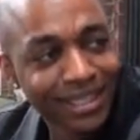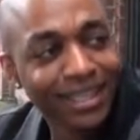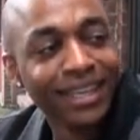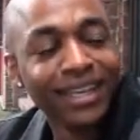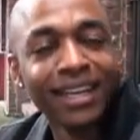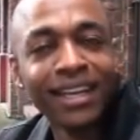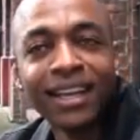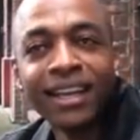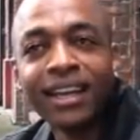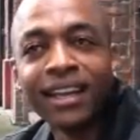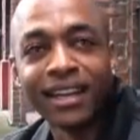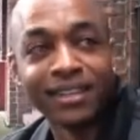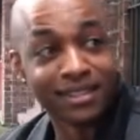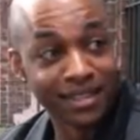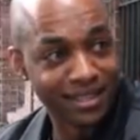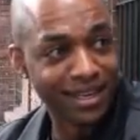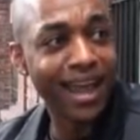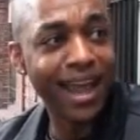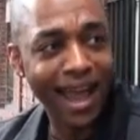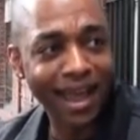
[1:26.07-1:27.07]
And I
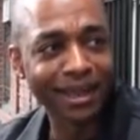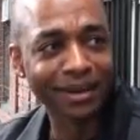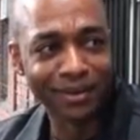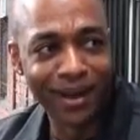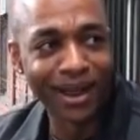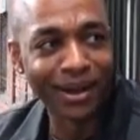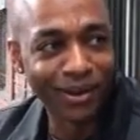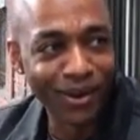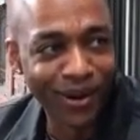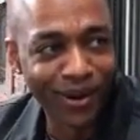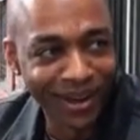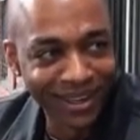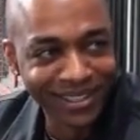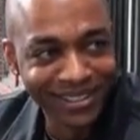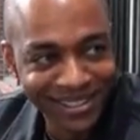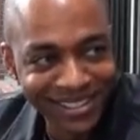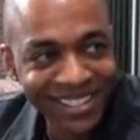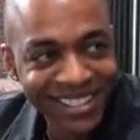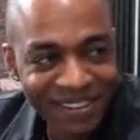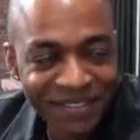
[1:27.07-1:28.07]
said, yeah, I could ride a
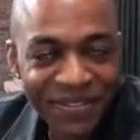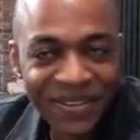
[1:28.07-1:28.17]
horse.